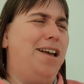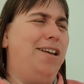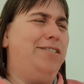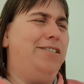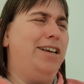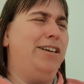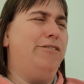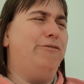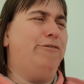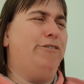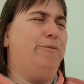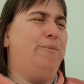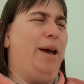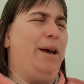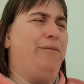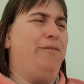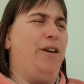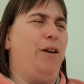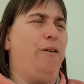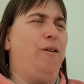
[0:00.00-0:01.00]
This was
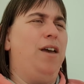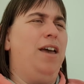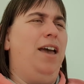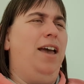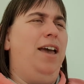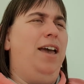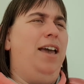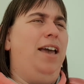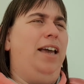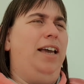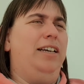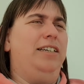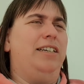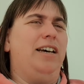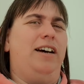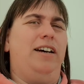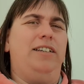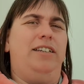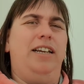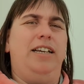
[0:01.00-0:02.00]
Matthew. He
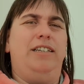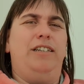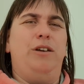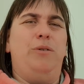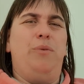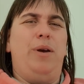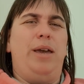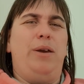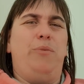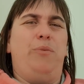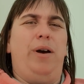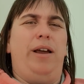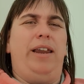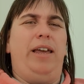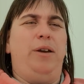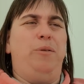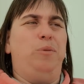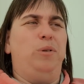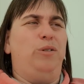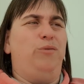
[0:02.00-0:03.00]
started to eat when
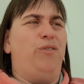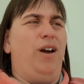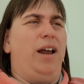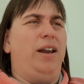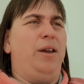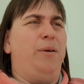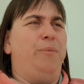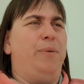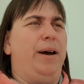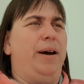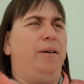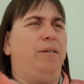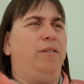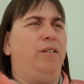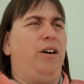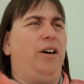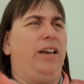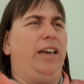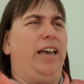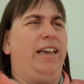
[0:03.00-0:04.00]
he was round about
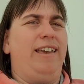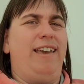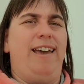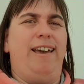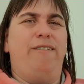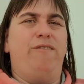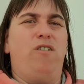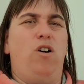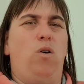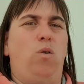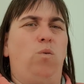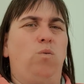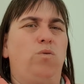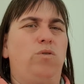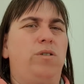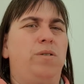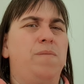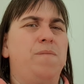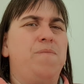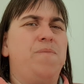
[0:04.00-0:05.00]
like a year
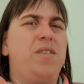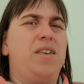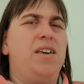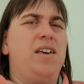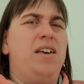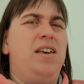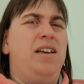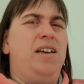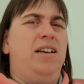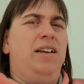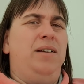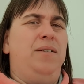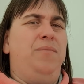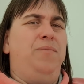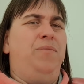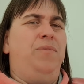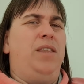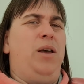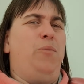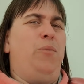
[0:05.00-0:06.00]
old.
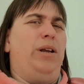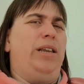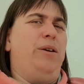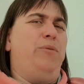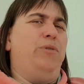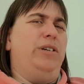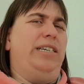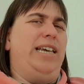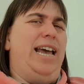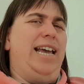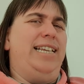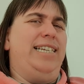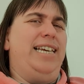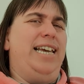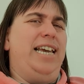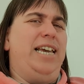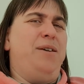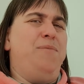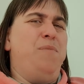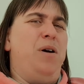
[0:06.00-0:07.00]
Then when he was
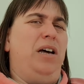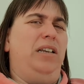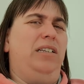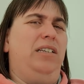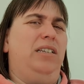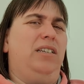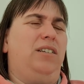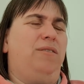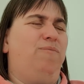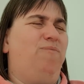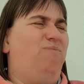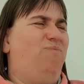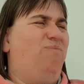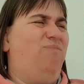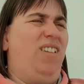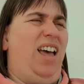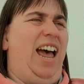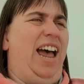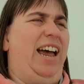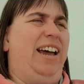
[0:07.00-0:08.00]
eighteen months,
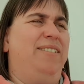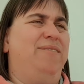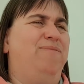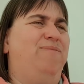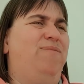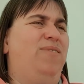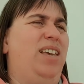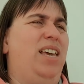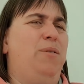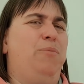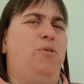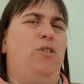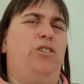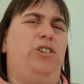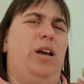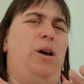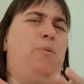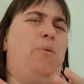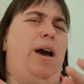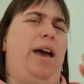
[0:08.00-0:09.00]
nah, he
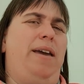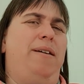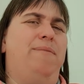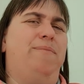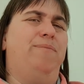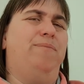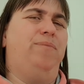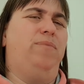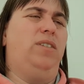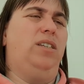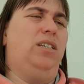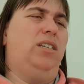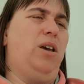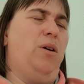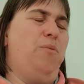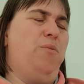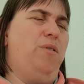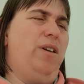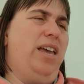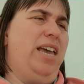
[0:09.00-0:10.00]
pushed it away.
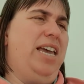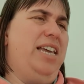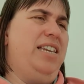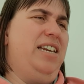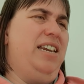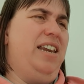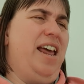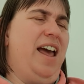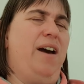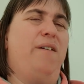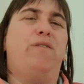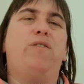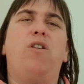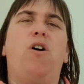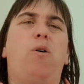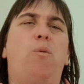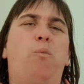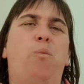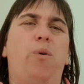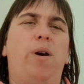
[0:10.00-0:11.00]
So he didn't have
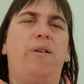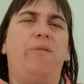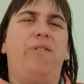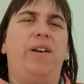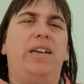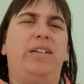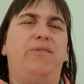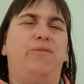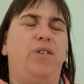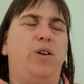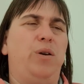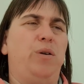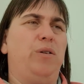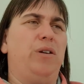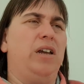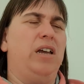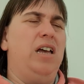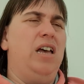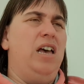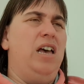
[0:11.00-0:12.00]
long with his
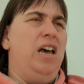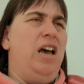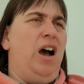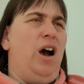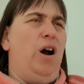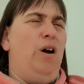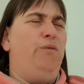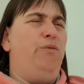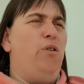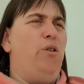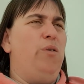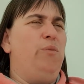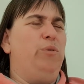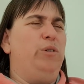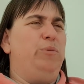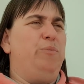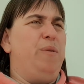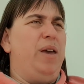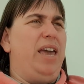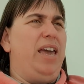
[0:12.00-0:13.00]
food. I thought it
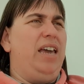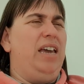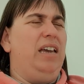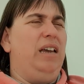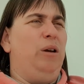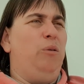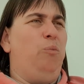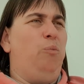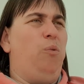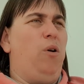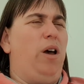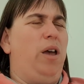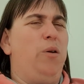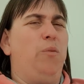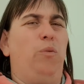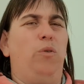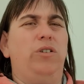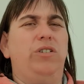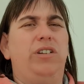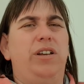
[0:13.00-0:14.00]
was me, but
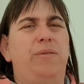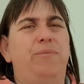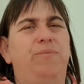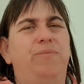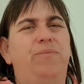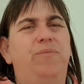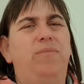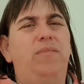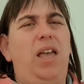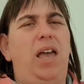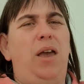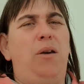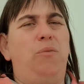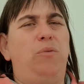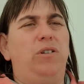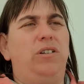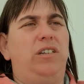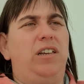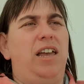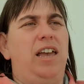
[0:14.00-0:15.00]
it wasn't. It
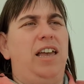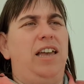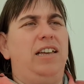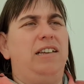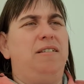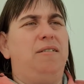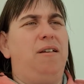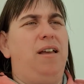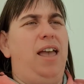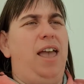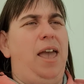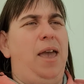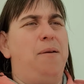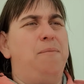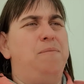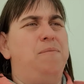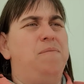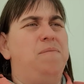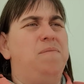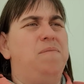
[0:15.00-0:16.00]
was his,
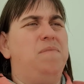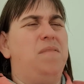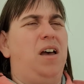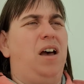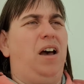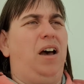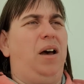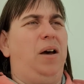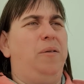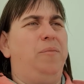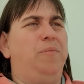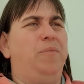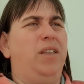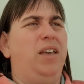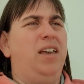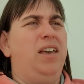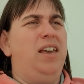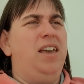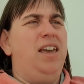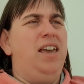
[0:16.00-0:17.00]
him. Um,
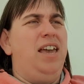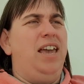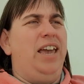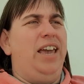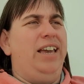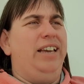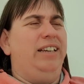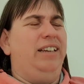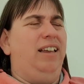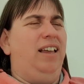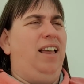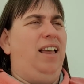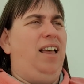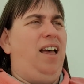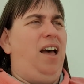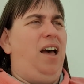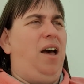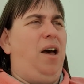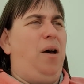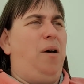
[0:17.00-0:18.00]
he
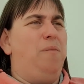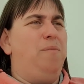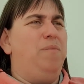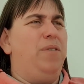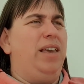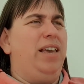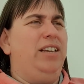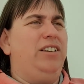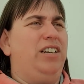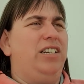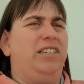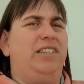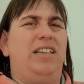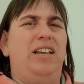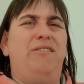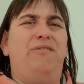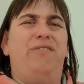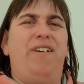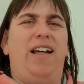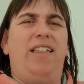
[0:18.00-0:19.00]
um, he just
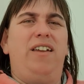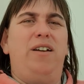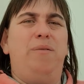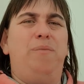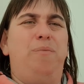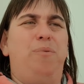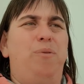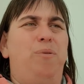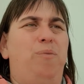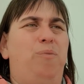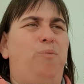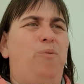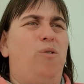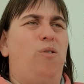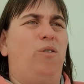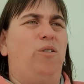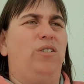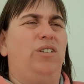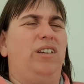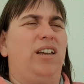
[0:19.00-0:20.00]
developed,
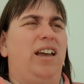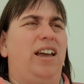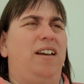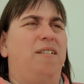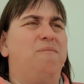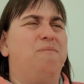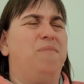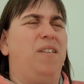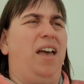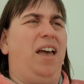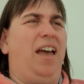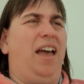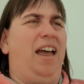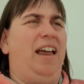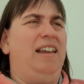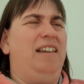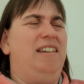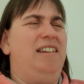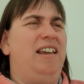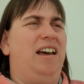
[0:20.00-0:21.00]
what was it?
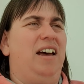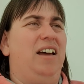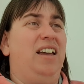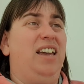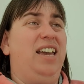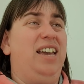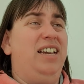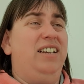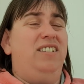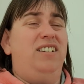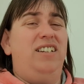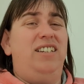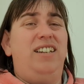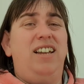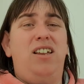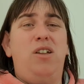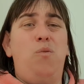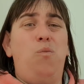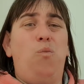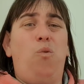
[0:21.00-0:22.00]
And uh, he just
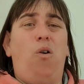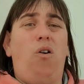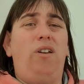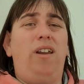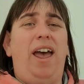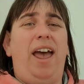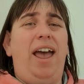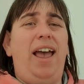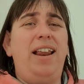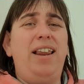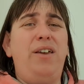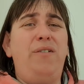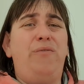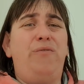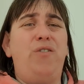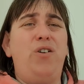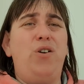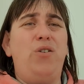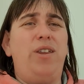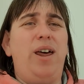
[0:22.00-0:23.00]
didn't want any
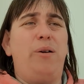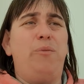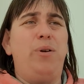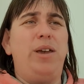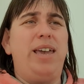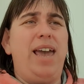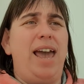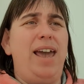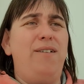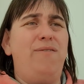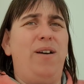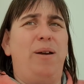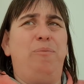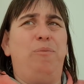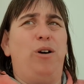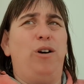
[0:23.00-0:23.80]
food that we gave him.